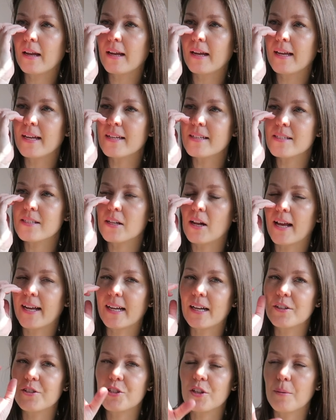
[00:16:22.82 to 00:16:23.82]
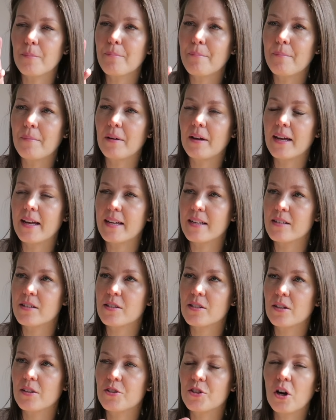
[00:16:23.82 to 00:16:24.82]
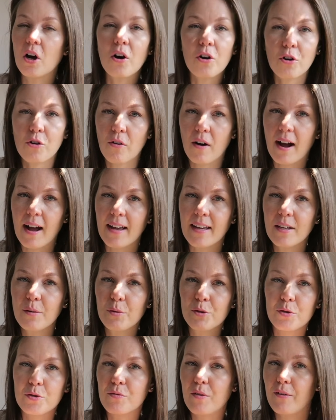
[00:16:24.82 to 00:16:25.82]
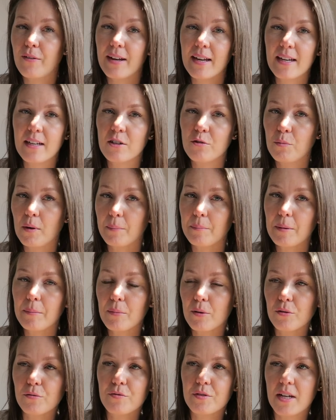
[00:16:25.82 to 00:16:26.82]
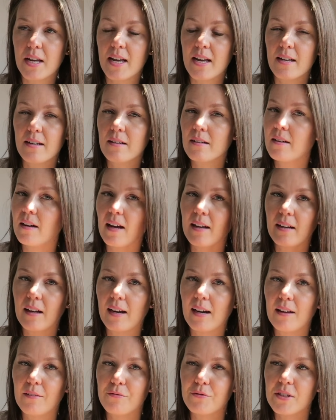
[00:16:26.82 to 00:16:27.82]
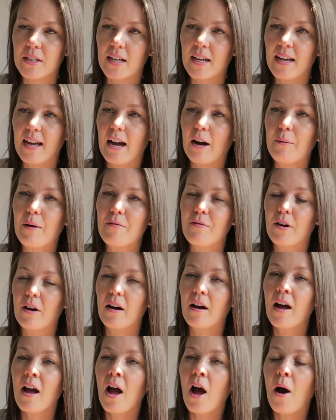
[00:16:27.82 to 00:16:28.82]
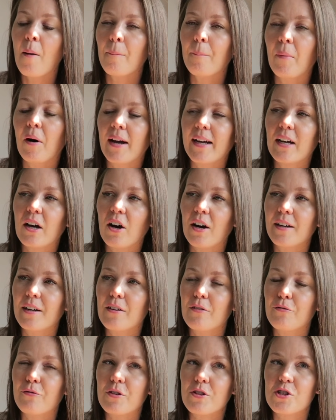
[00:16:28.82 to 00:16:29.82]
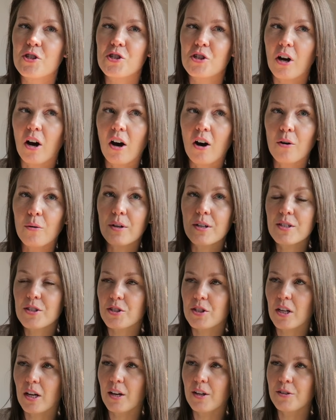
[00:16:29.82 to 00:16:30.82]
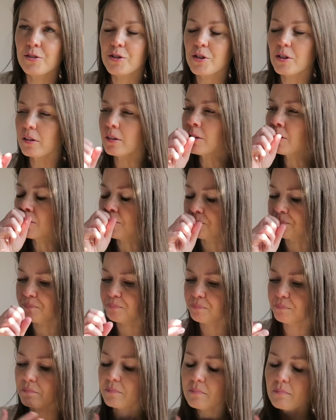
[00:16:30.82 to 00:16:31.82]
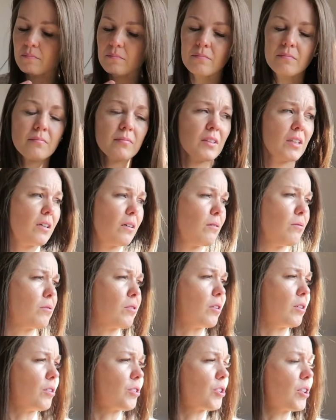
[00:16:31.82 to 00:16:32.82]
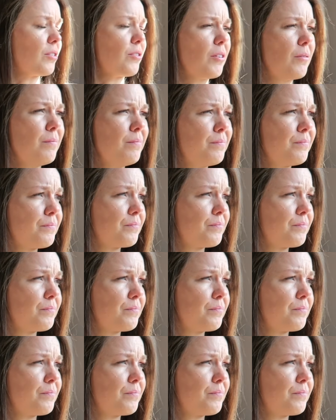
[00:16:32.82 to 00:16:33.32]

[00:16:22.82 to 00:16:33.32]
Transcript: It's like it's dark grey, which was very in when we moved in, and I loved it. However, my kind of style has turned oh gosh, hold on.